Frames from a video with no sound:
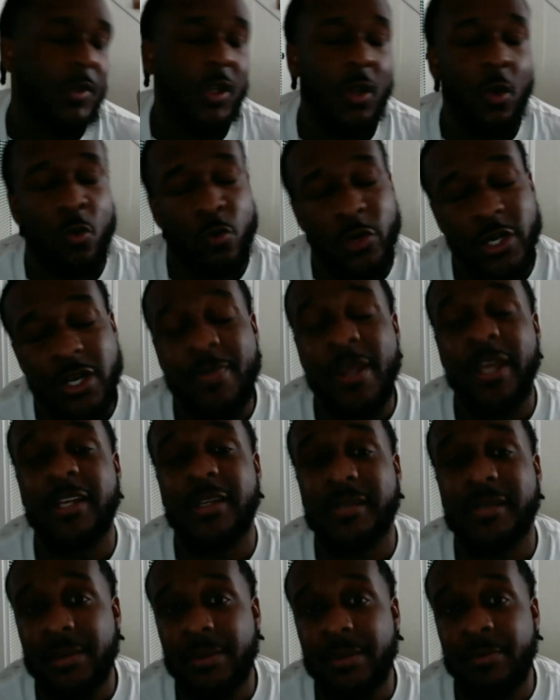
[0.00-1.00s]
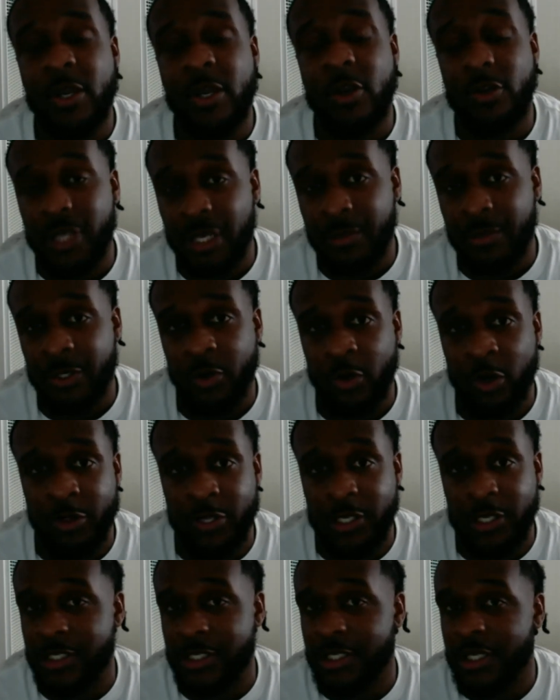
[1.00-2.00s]
We debated BOW on
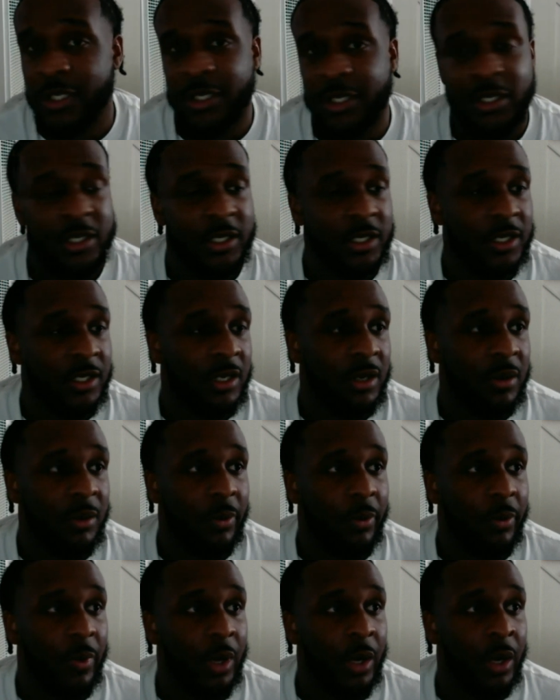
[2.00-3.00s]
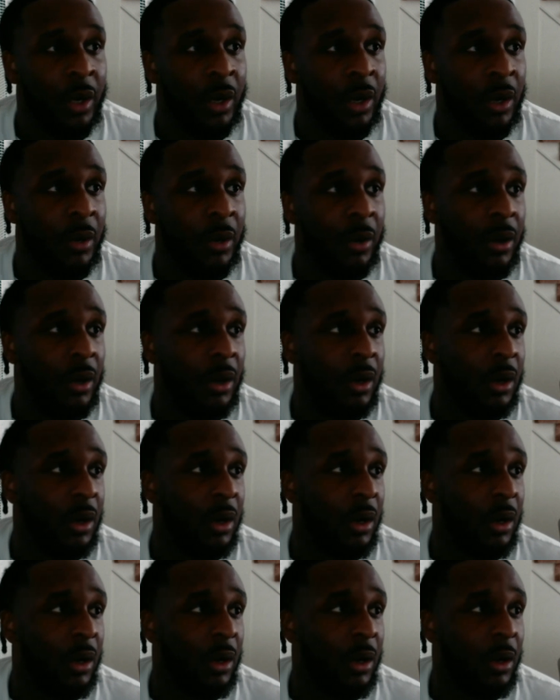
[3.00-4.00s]
this uh
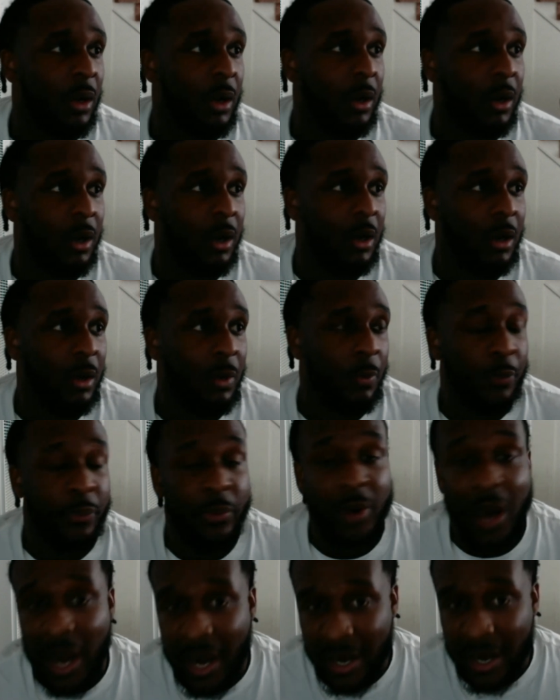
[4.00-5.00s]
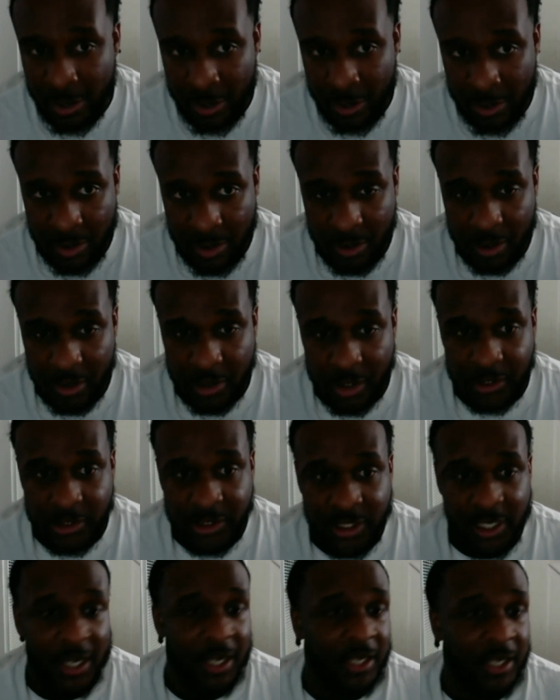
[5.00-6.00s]
prior to
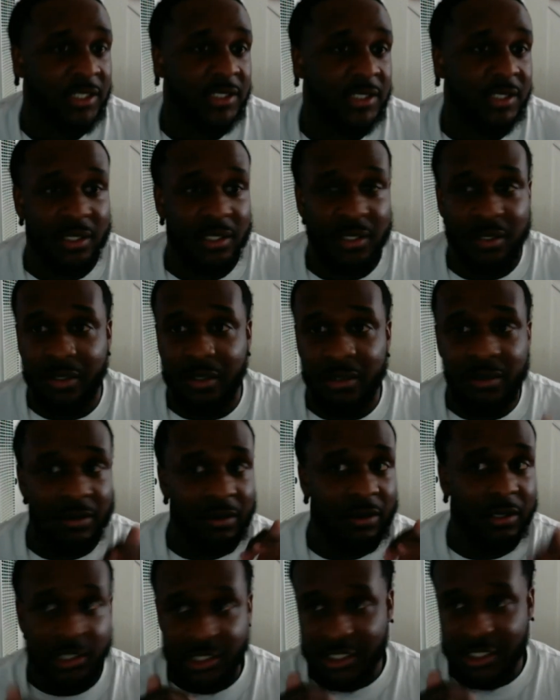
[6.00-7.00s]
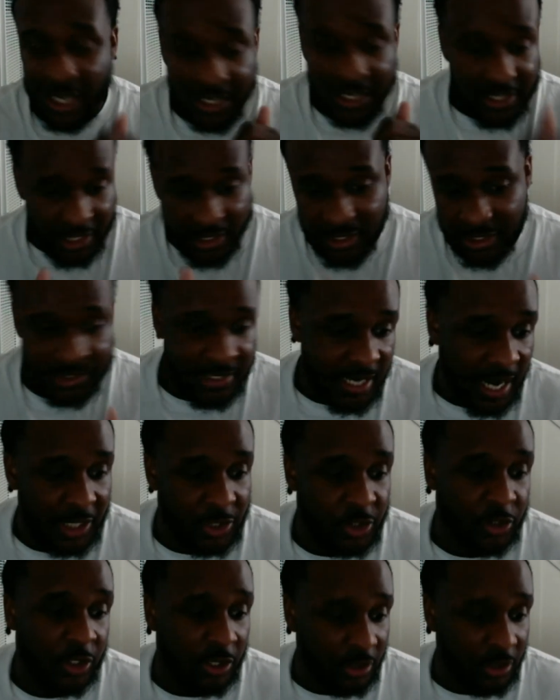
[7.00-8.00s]
us studying this
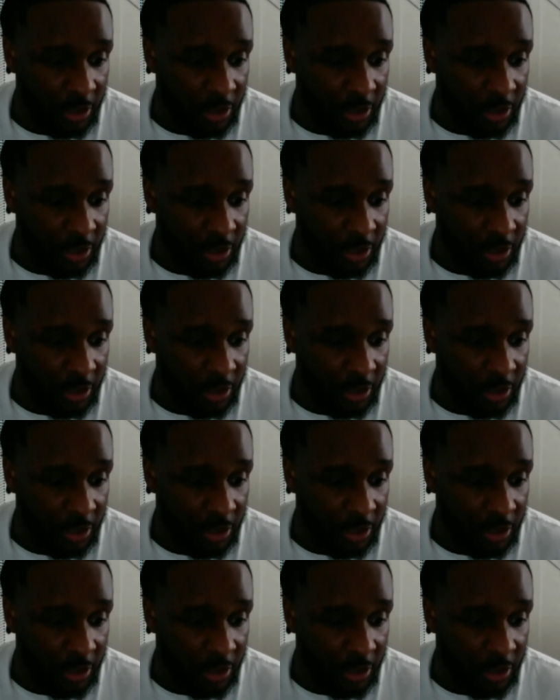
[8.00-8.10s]
doctrine a little